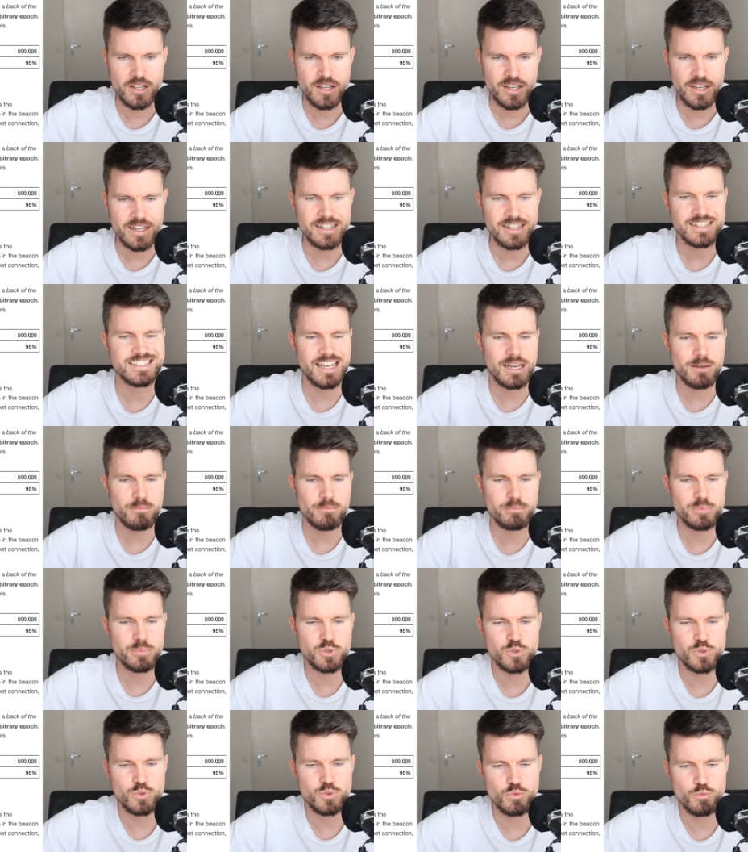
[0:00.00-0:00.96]

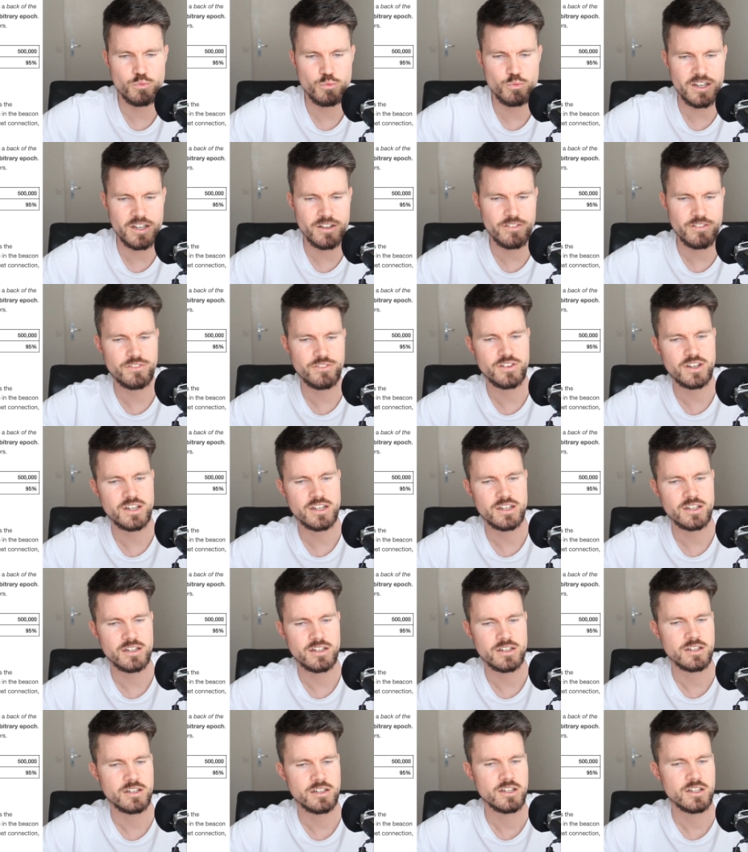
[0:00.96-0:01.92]
example with
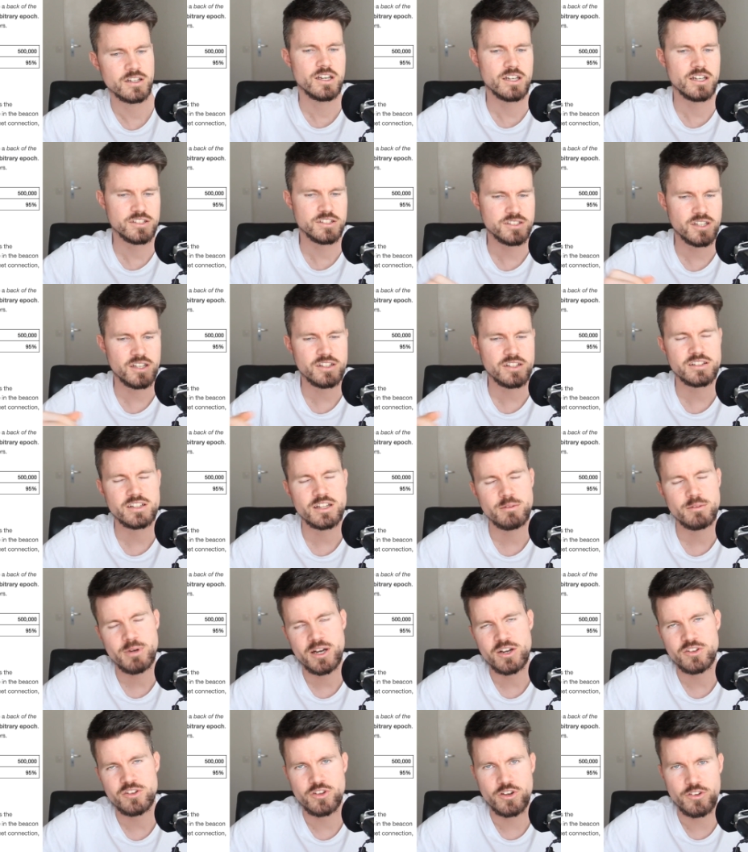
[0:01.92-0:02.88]
uh, a certain
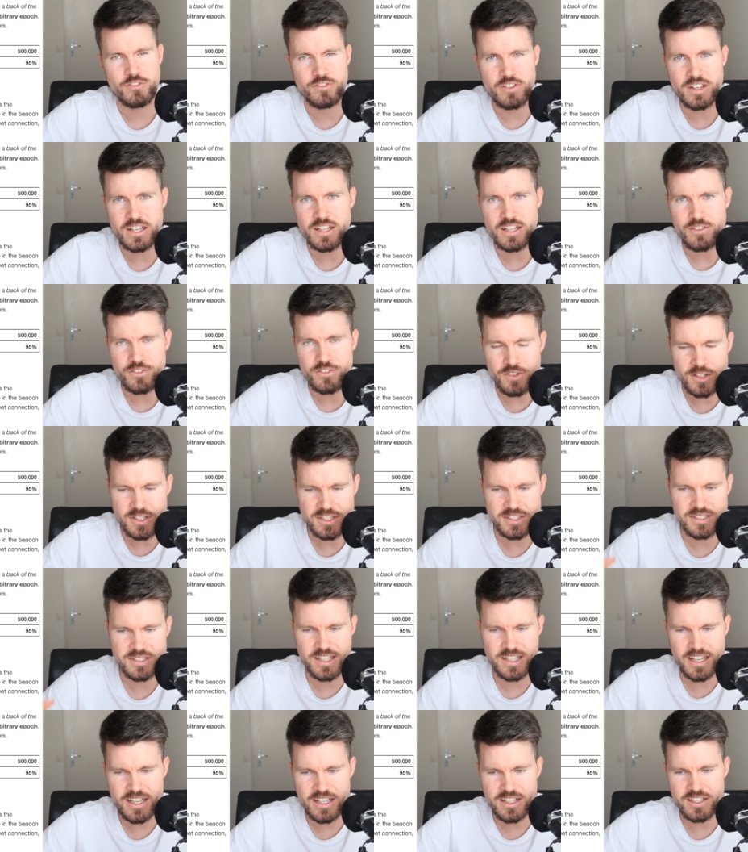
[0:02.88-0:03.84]
amount of ETH
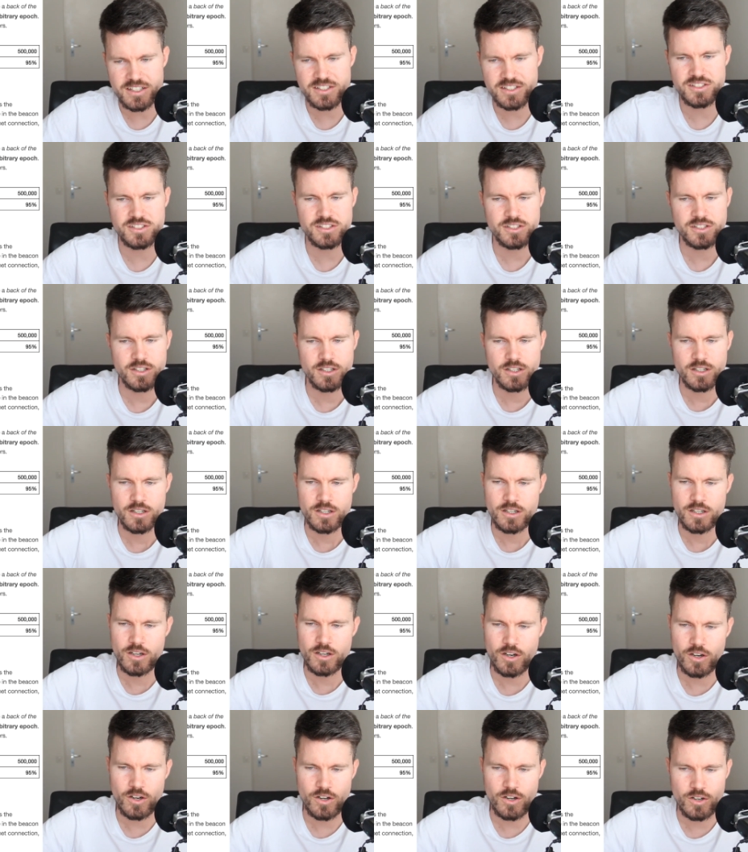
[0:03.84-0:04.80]
staked
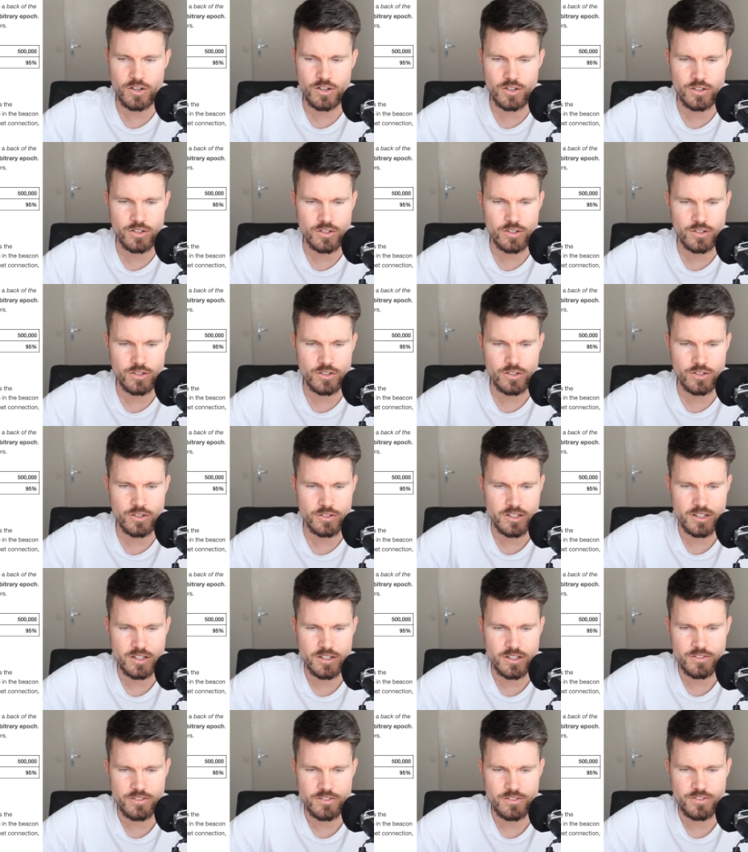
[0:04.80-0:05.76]
on
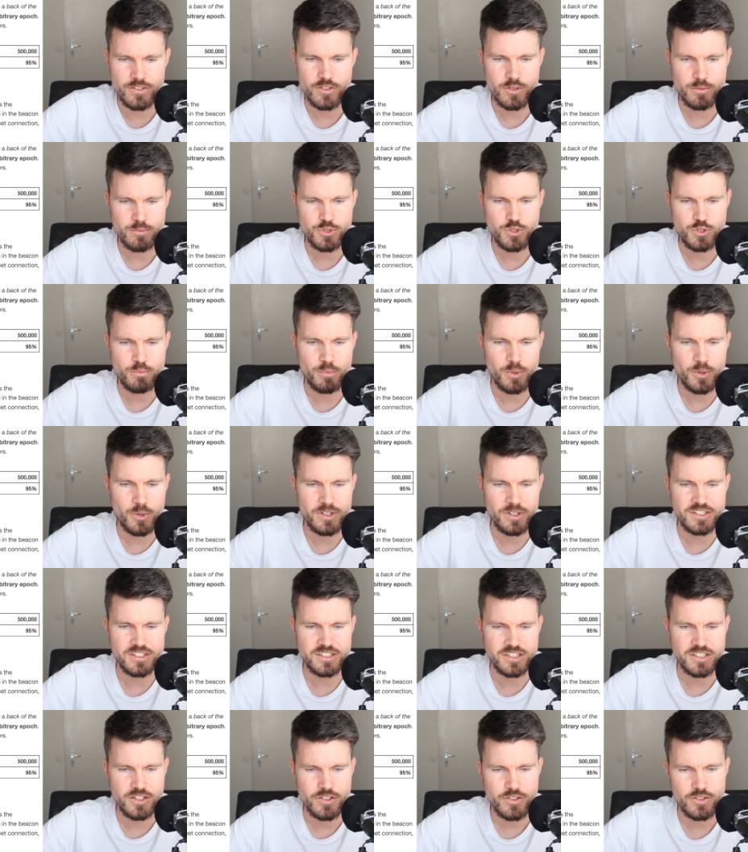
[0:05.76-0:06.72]
Ethereum
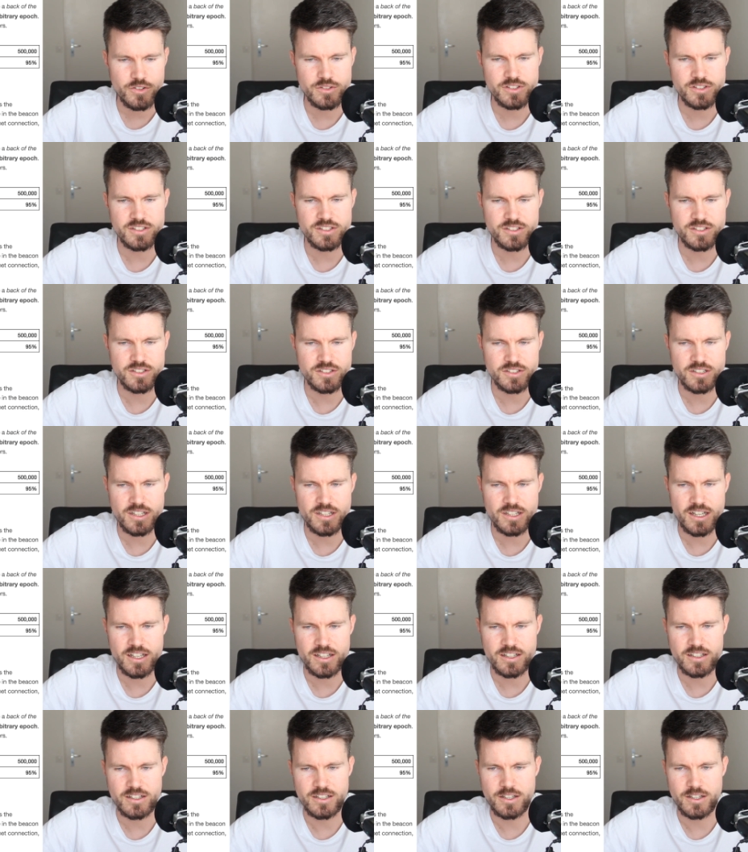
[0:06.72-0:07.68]
2.0. This is
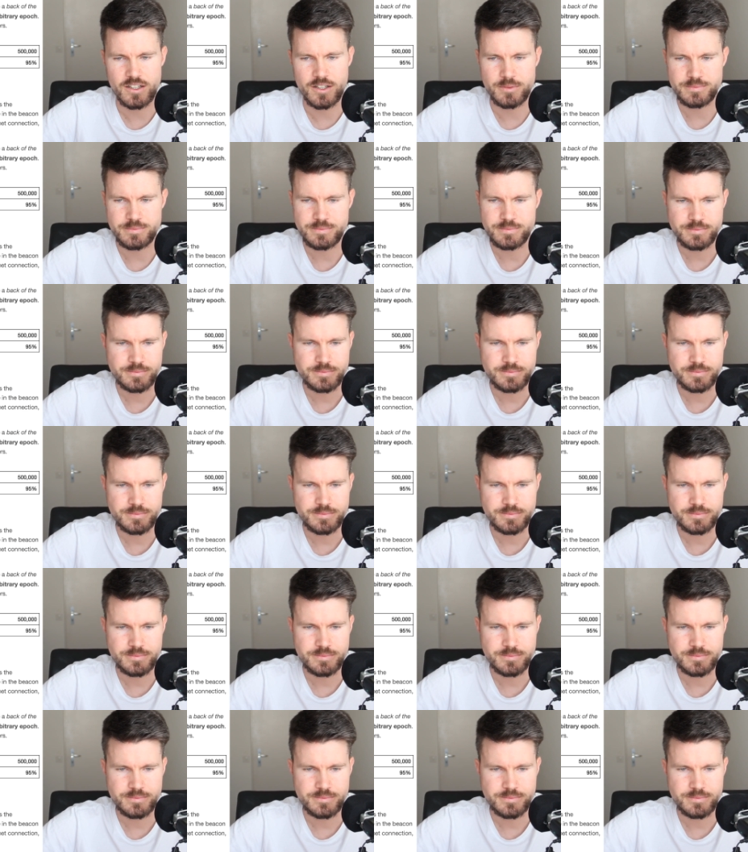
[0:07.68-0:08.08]
like um,